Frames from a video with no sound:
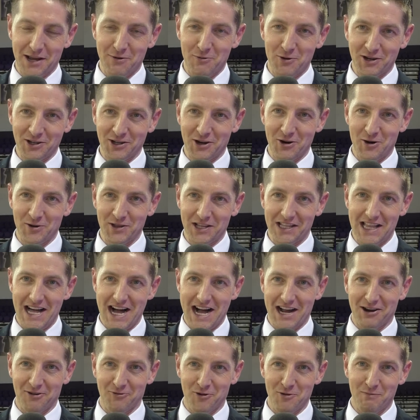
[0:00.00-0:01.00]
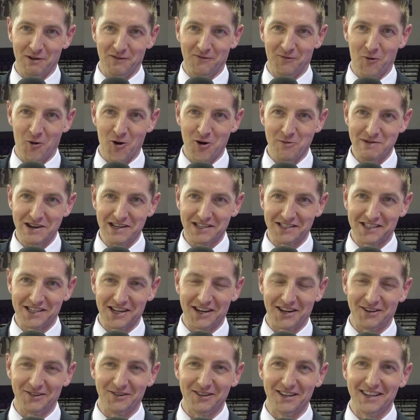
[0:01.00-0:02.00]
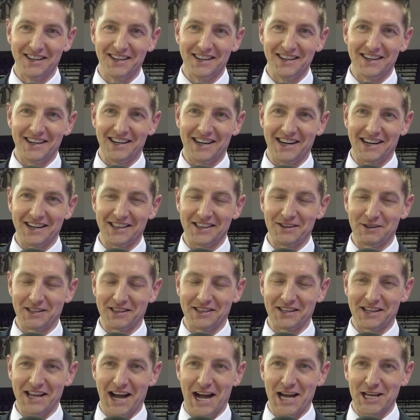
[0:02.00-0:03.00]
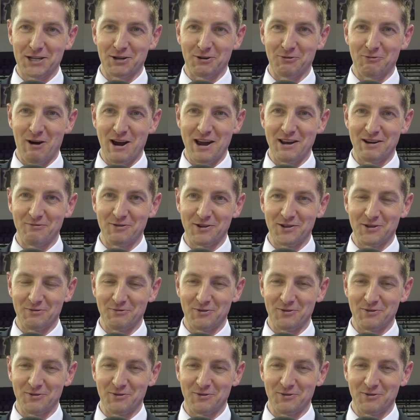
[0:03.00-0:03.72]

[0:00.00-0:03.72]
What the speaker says: they wouldn't go in the locker room before me. So the guys are waiting with